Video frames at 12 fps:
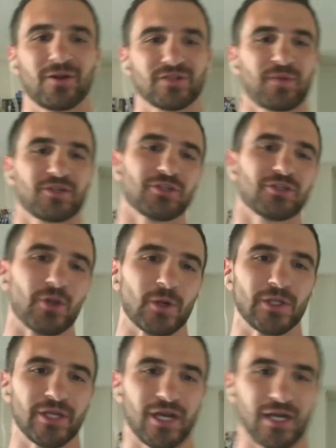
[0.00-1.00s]
Especially
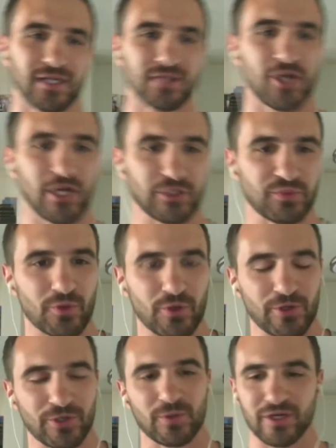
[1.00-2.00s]
early on in your
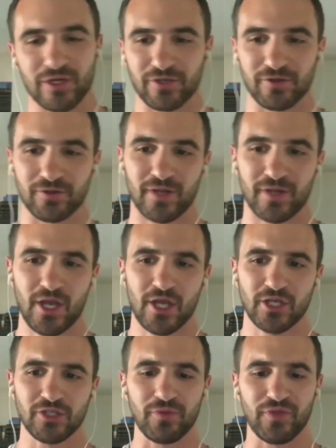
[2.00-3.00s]
entrepreneurial career,
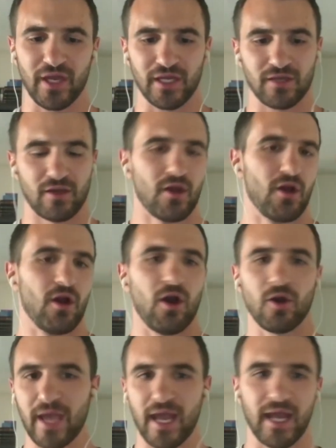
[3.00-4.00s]
you think,
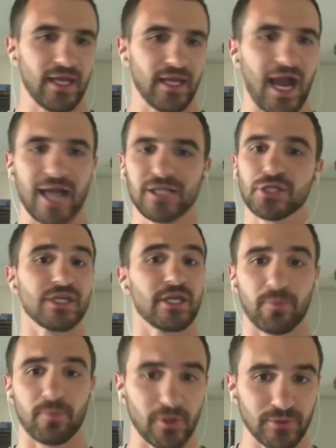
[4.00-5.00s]
okay, I just need
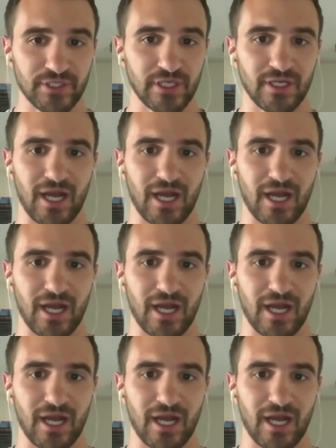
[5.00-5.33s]
a person.